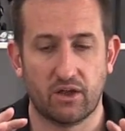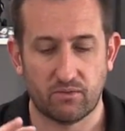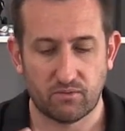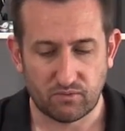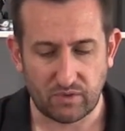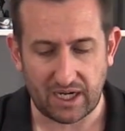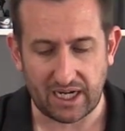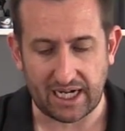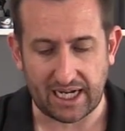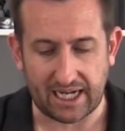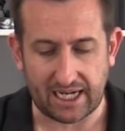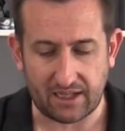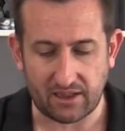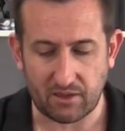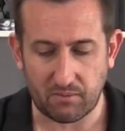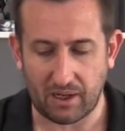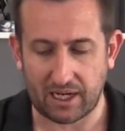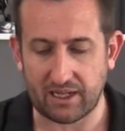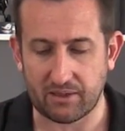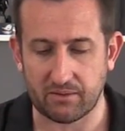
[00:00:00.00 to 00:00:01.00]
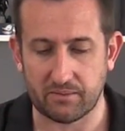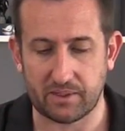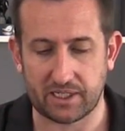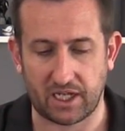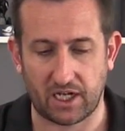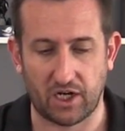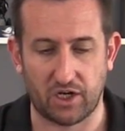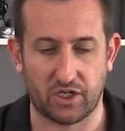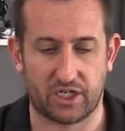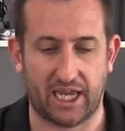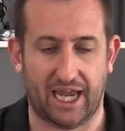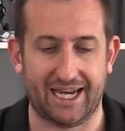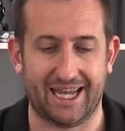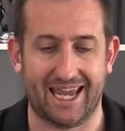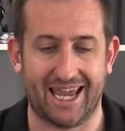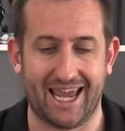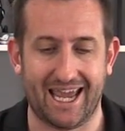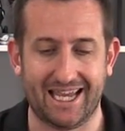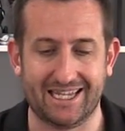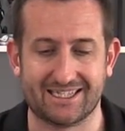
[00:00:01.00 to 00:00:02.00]
really, the way that we're going to look at
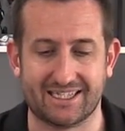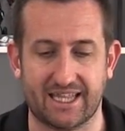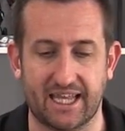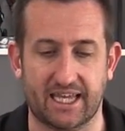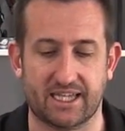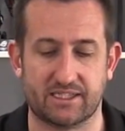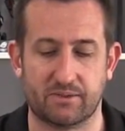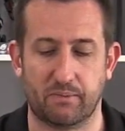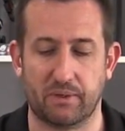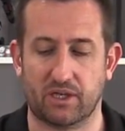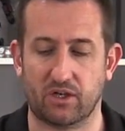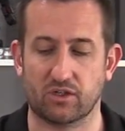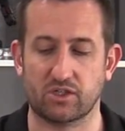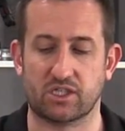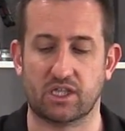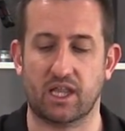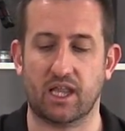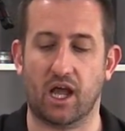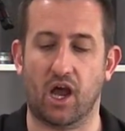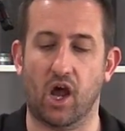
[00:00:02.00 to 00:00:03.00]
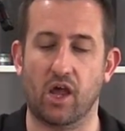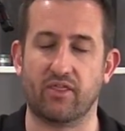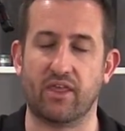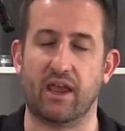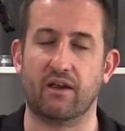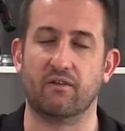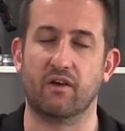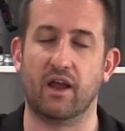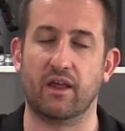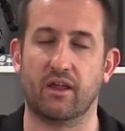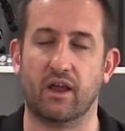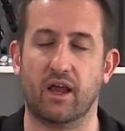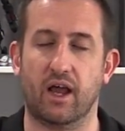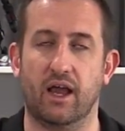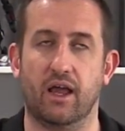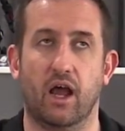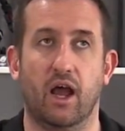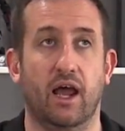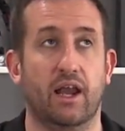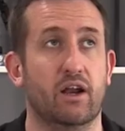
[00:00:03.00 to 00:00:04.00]
it is this because there,
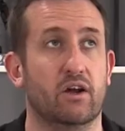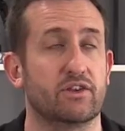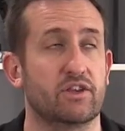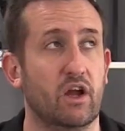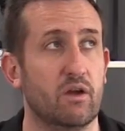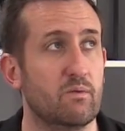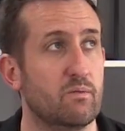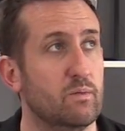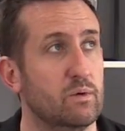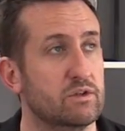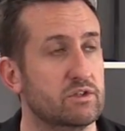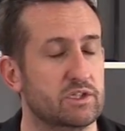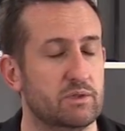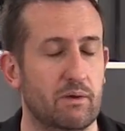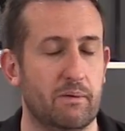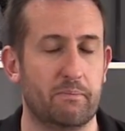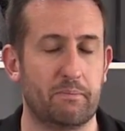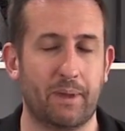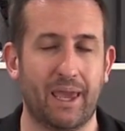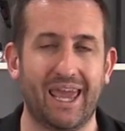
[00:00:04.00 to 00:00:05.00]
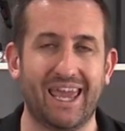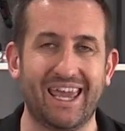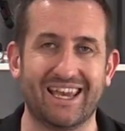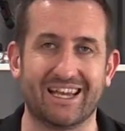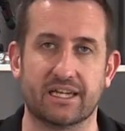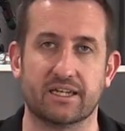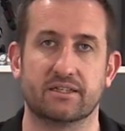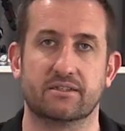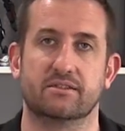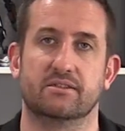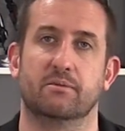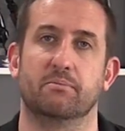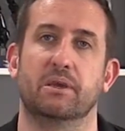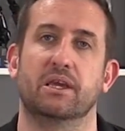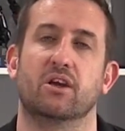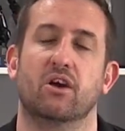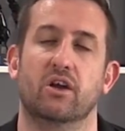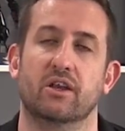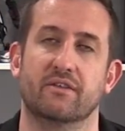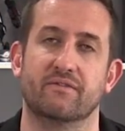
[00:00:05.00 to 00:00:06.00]
uh, and I don't want to appear to be
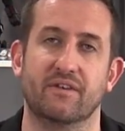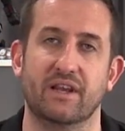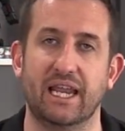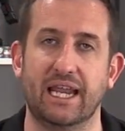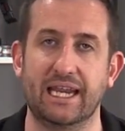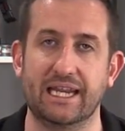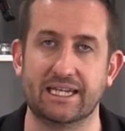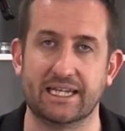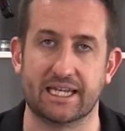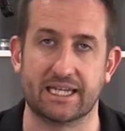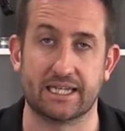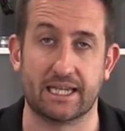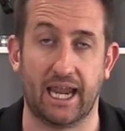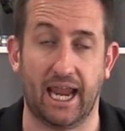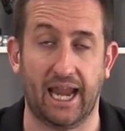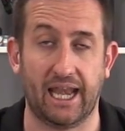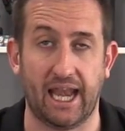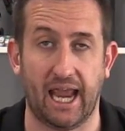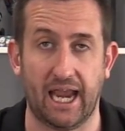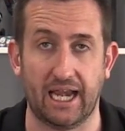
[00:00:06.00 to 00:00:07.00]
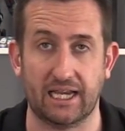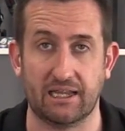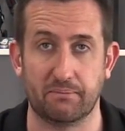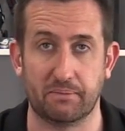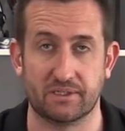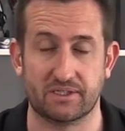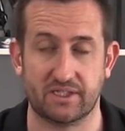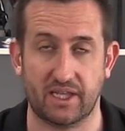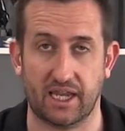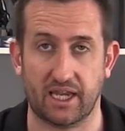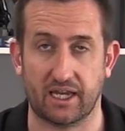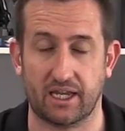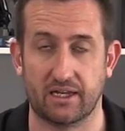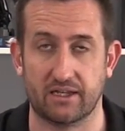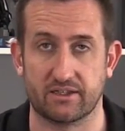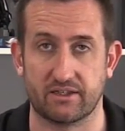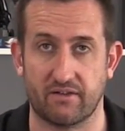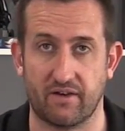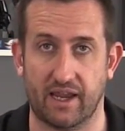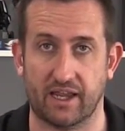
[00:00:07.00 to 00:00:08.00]
kind of leaning in any particular
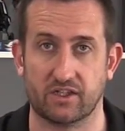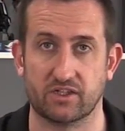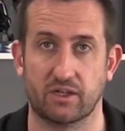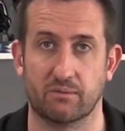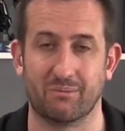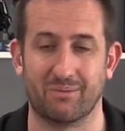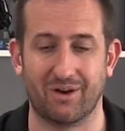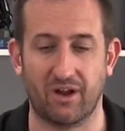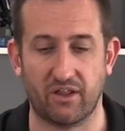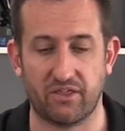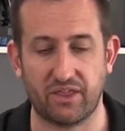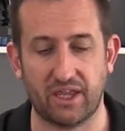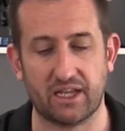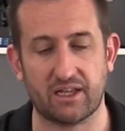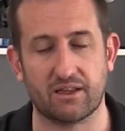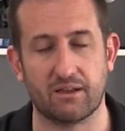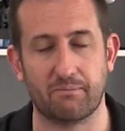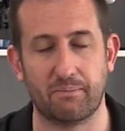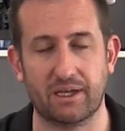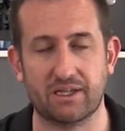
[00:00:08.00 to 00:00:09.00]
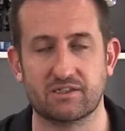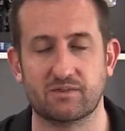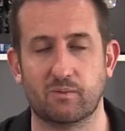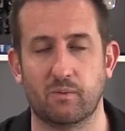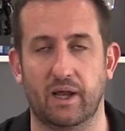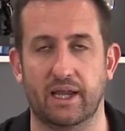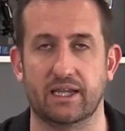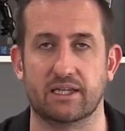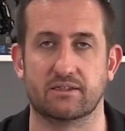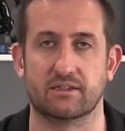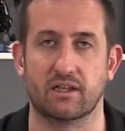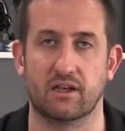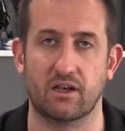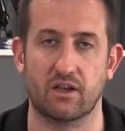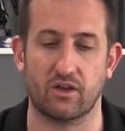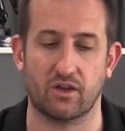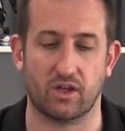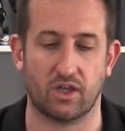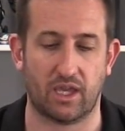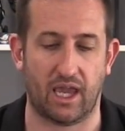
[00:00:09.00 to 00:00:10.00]
direction, but I think the best way to
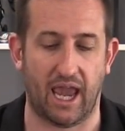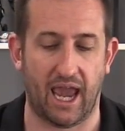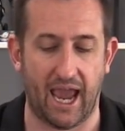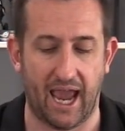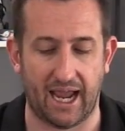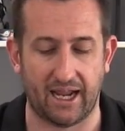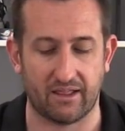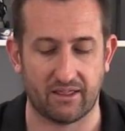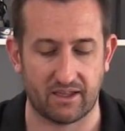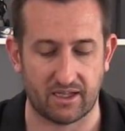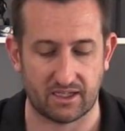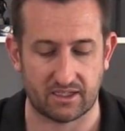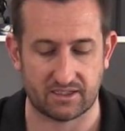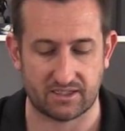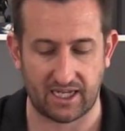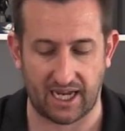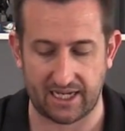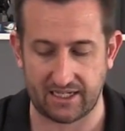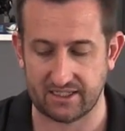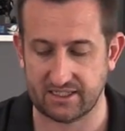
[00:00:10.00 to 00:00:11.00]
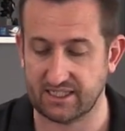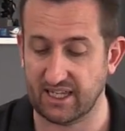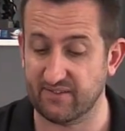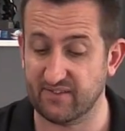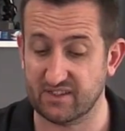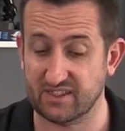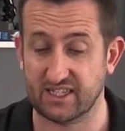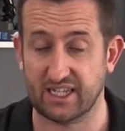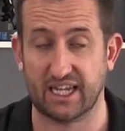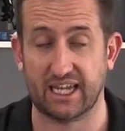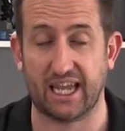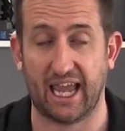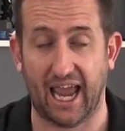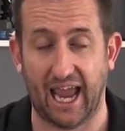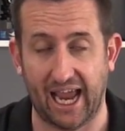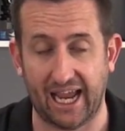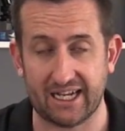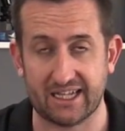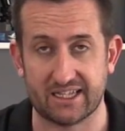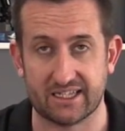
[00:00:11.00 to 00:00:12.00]
look at the 1070
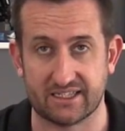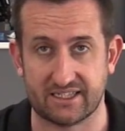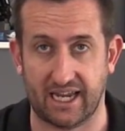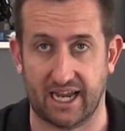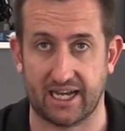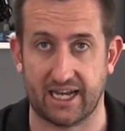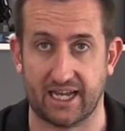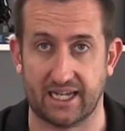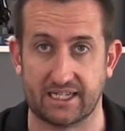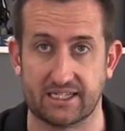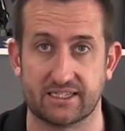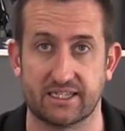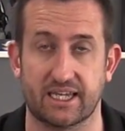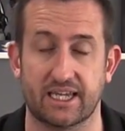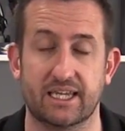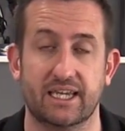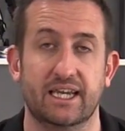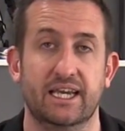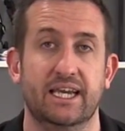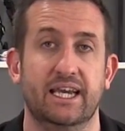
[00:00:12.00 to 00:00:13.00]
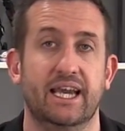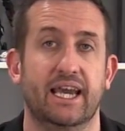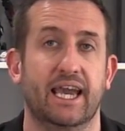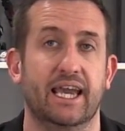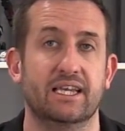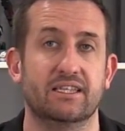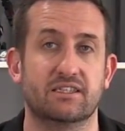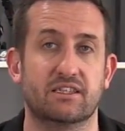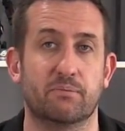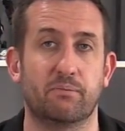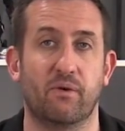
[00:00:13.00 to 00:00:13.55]
and the 1080 is the